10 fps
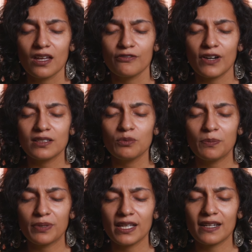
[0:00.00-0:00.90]
Father,
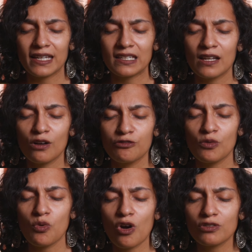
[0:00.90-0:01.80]
we pray right now
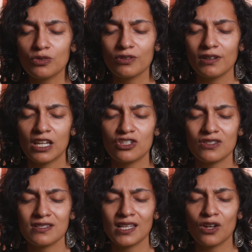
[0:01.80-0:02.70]
for war torn
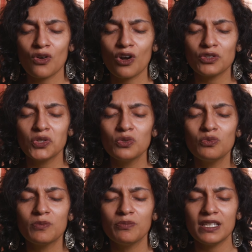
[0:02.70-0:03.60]
nations that, Lord, you
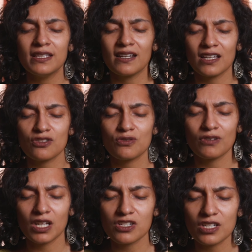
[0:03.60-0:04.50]
would be their
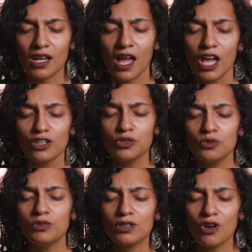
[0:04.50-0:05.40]
restoration.
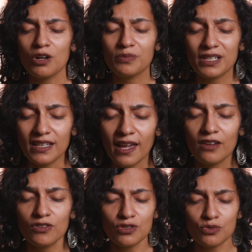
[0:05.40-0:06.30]
You would, Lord, bring
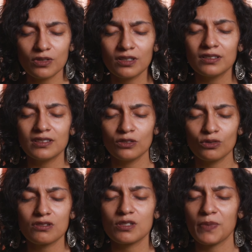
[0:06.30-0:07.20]
heaven to earth in
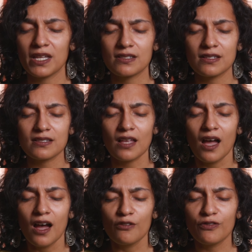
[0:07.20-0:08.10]
those spaces.
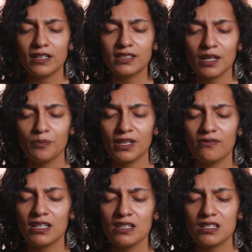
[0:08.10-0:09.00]
Father, I pray
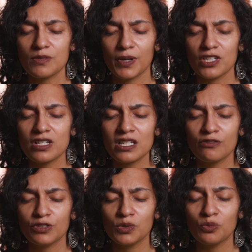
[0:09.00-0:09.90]
very
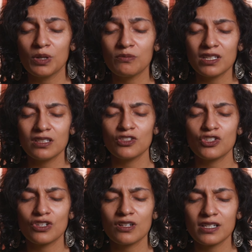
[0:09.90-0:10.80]
specially for the women and the
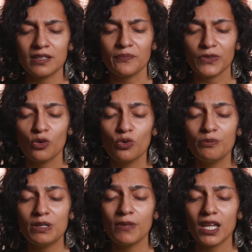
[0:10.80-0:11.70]
children who
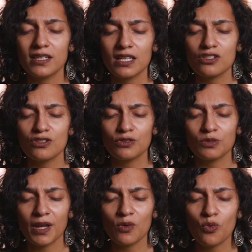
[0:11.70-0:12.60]
have been made
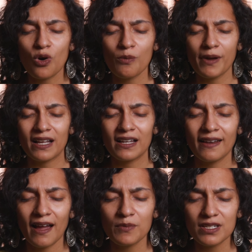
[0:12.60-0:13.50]
destitute by war, by
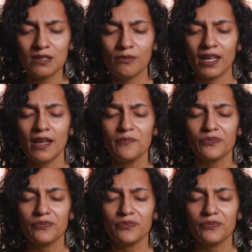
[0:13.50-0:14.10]
calamity, by,